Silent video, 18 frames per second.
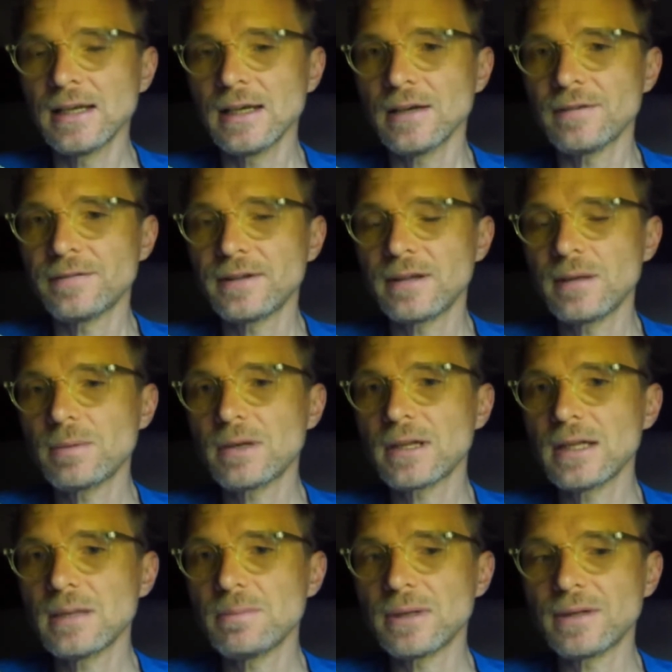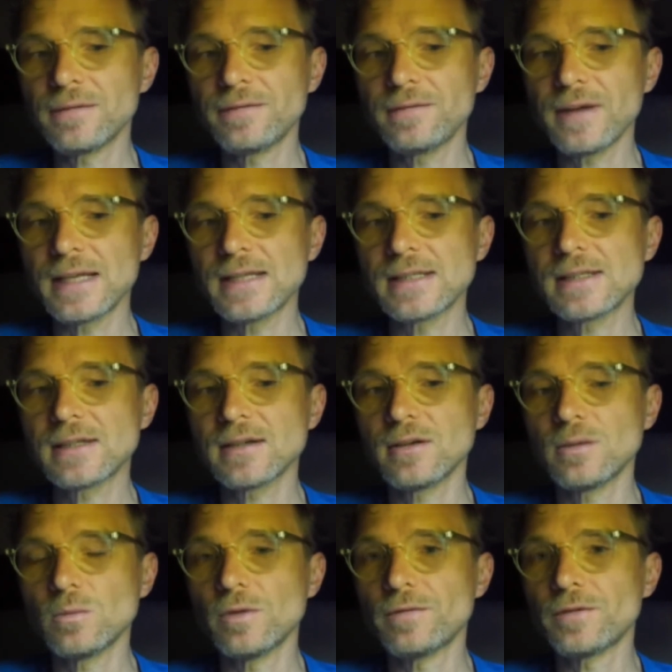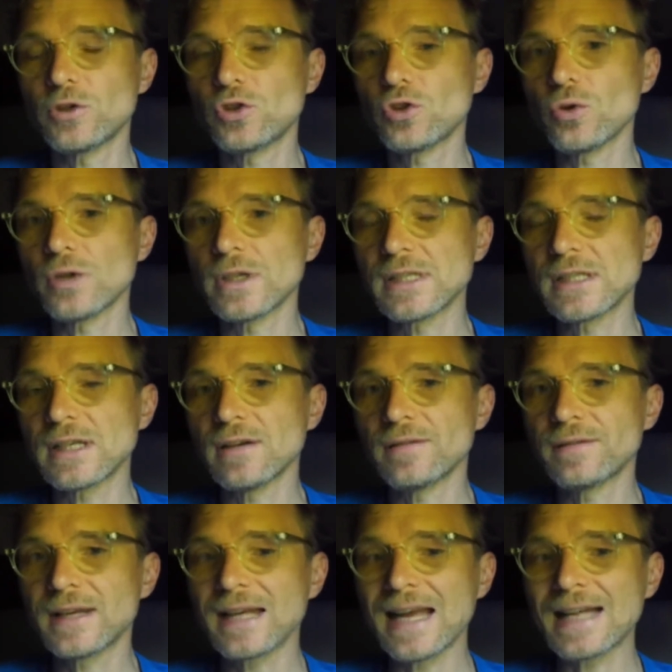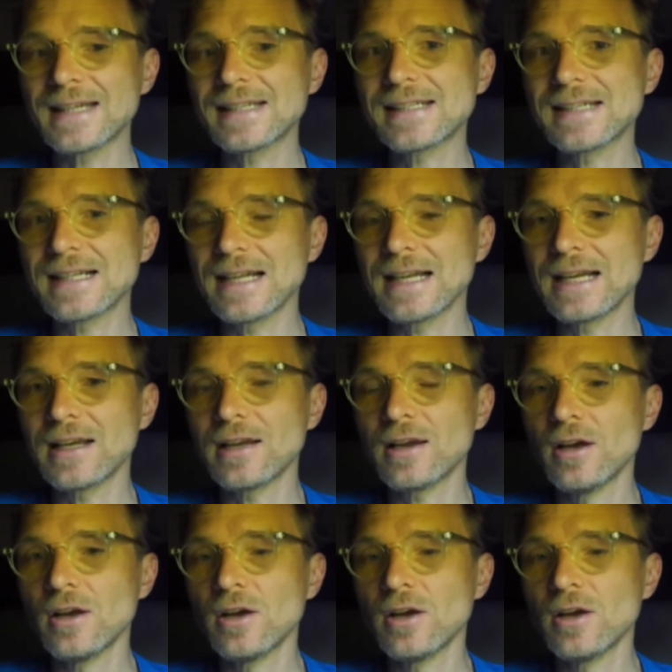have typically been faced with the choice of cancelling